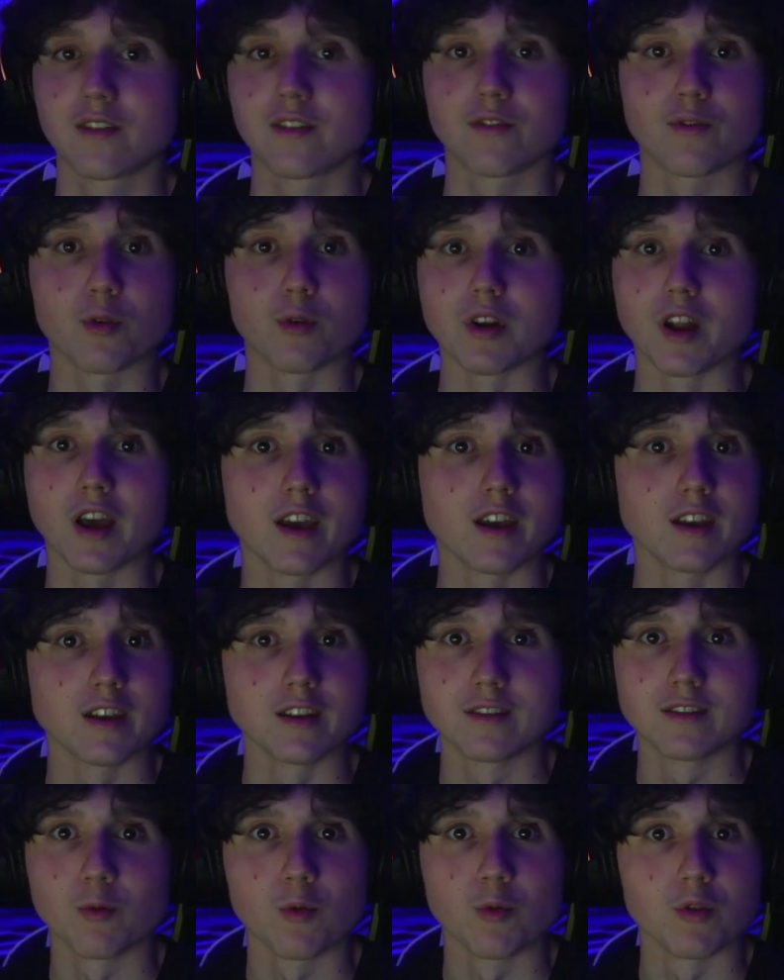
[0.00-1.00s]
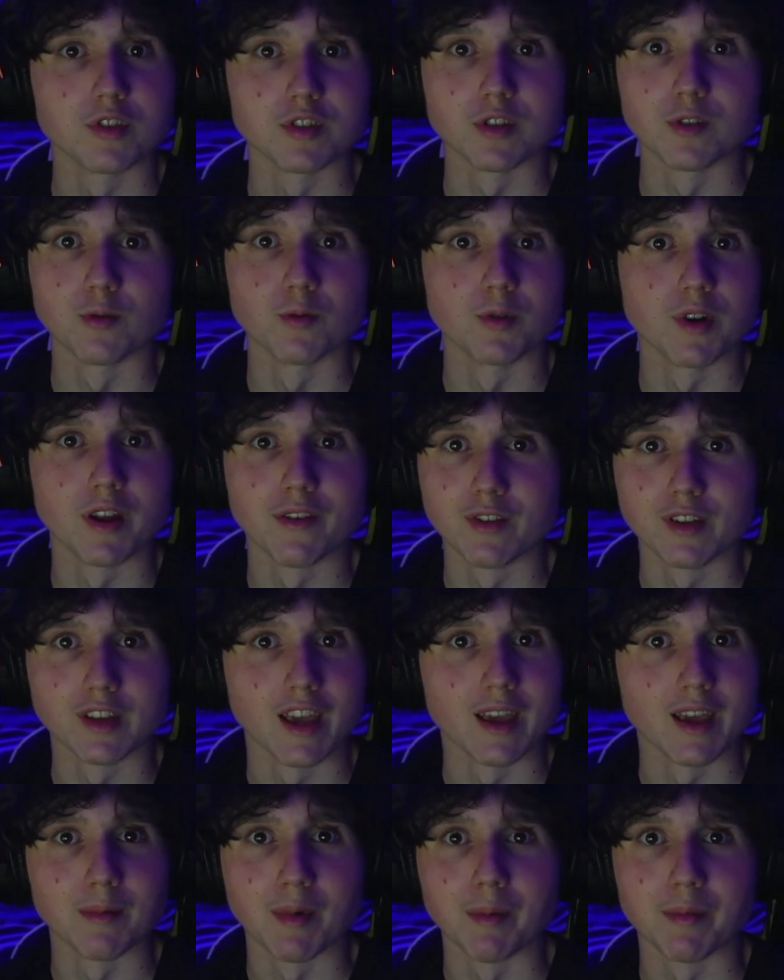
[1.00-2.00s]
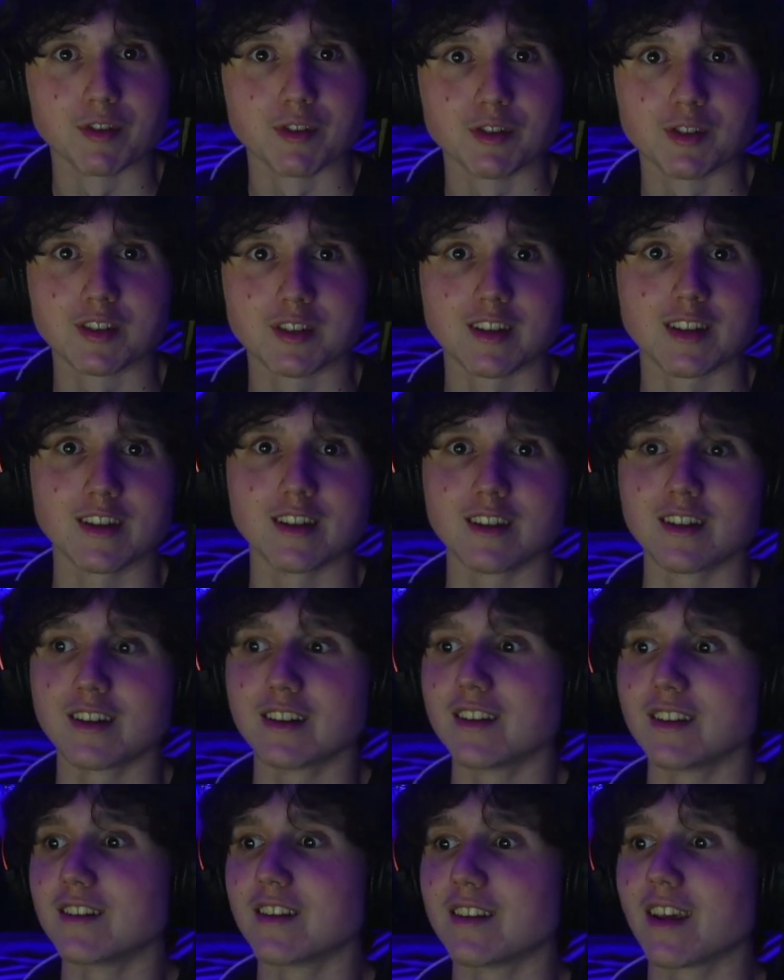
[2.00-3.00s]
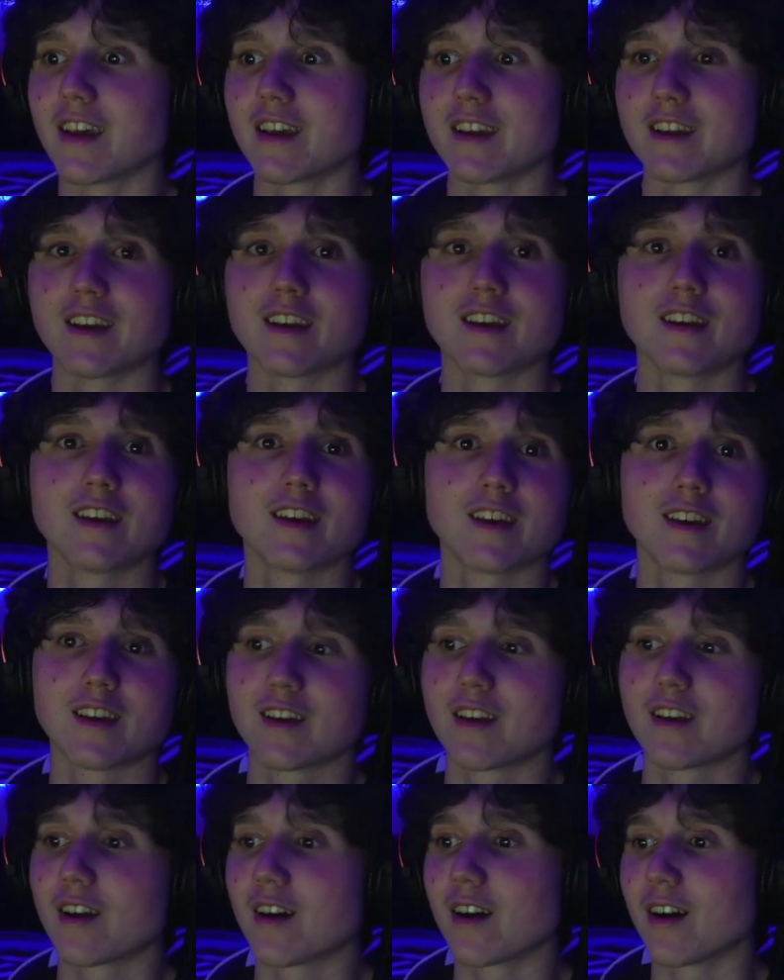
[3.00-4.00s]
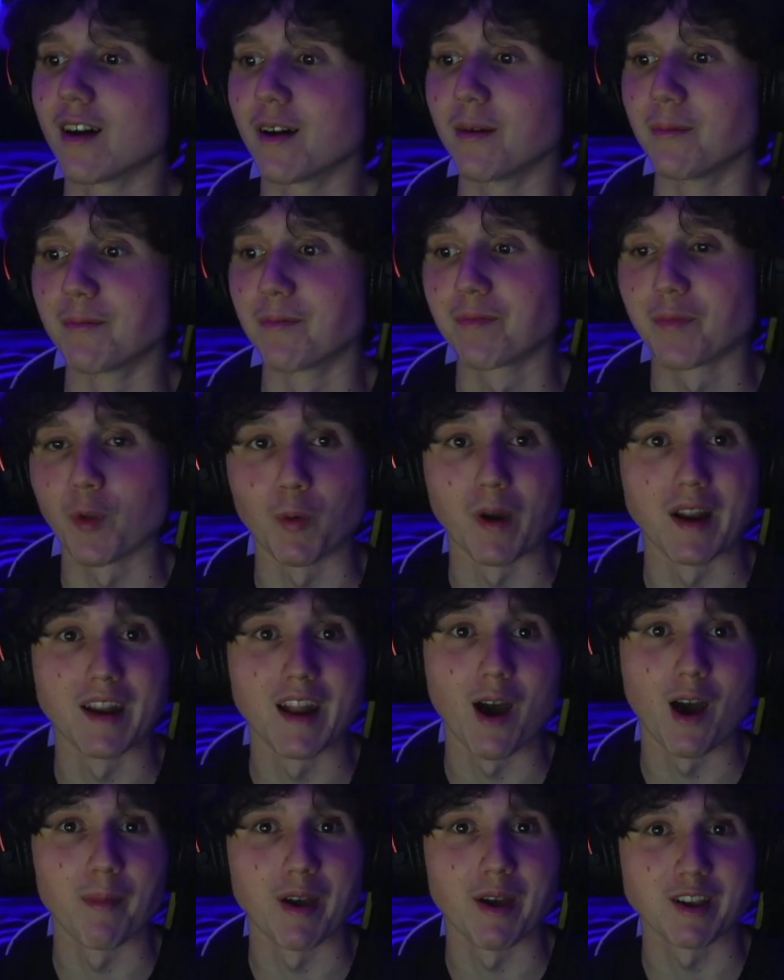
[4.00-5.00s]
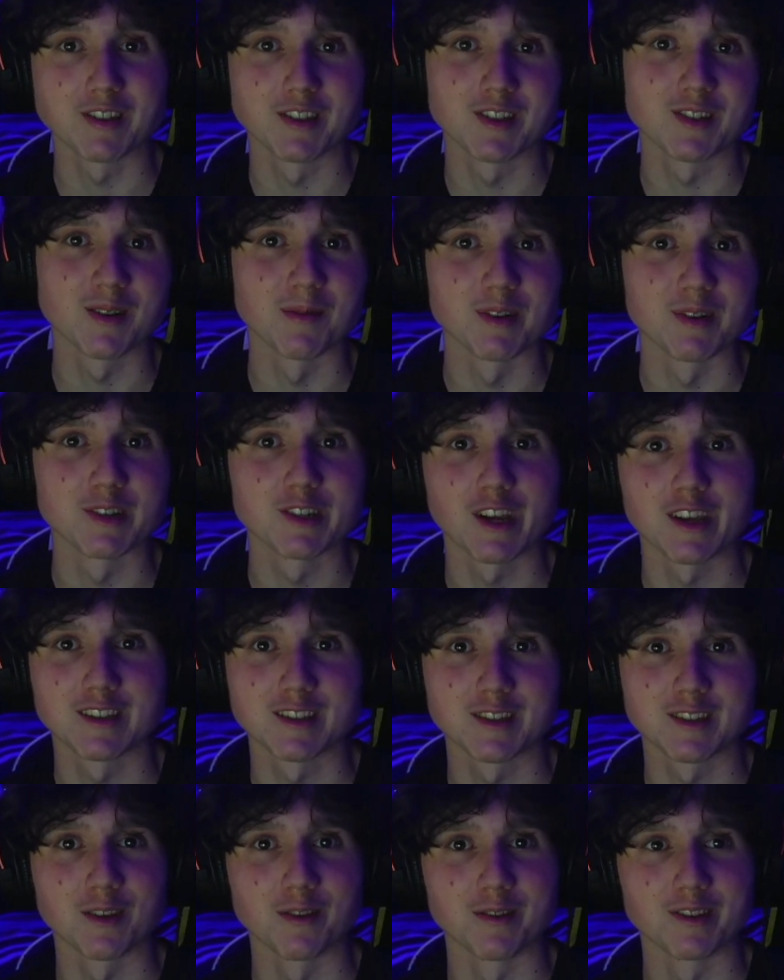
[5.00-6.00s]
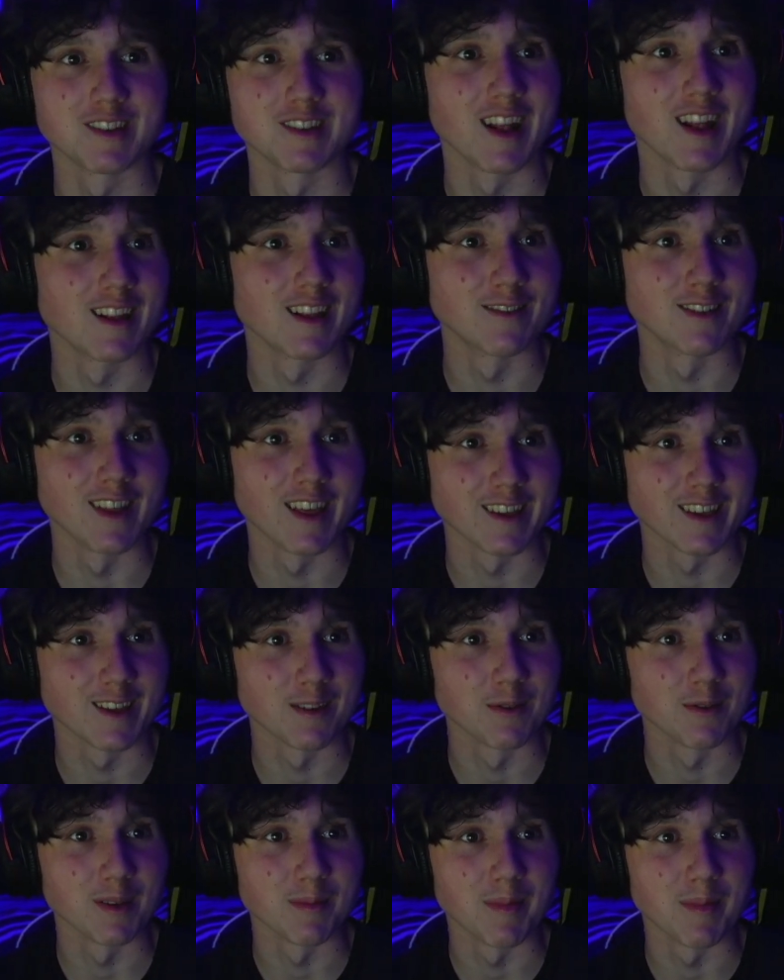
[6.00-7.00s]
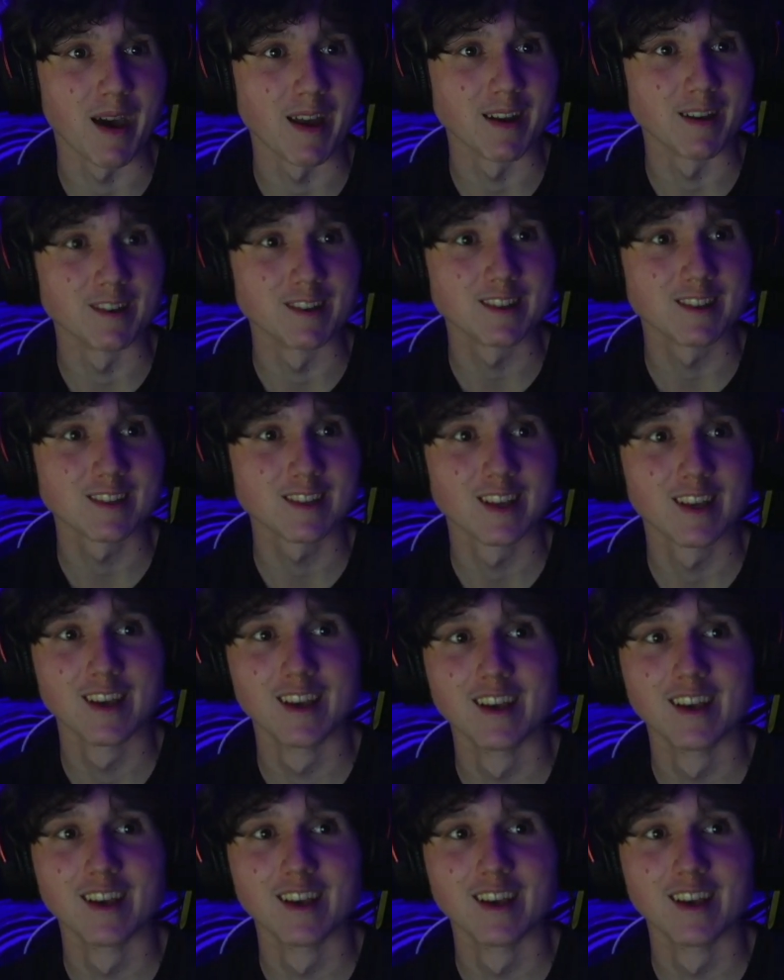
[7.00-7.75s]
Fortnite, Warzone, whatever game I'm interested in a day. Right now I'm actually streaming chess, so it's not even like it really matters.